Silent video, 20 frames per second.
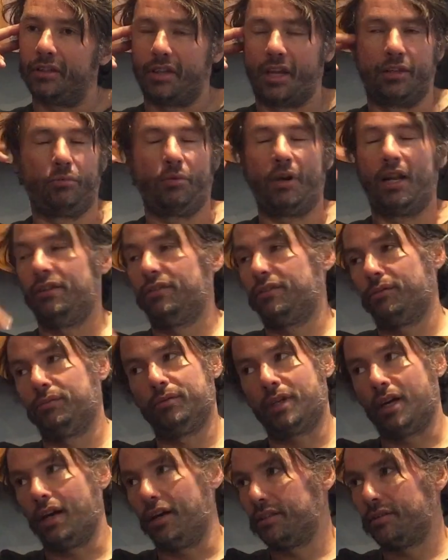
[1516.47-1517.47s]
as well as all
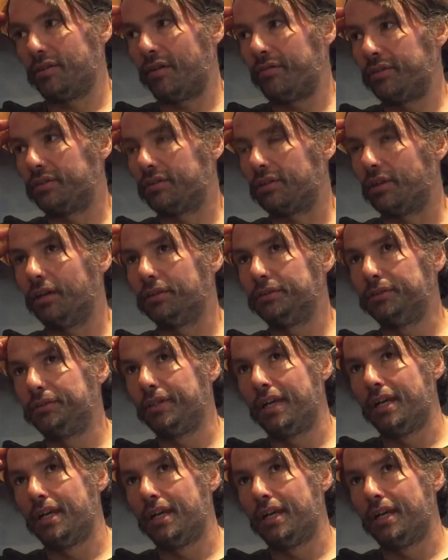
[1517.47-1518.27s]
kinds of other stuff.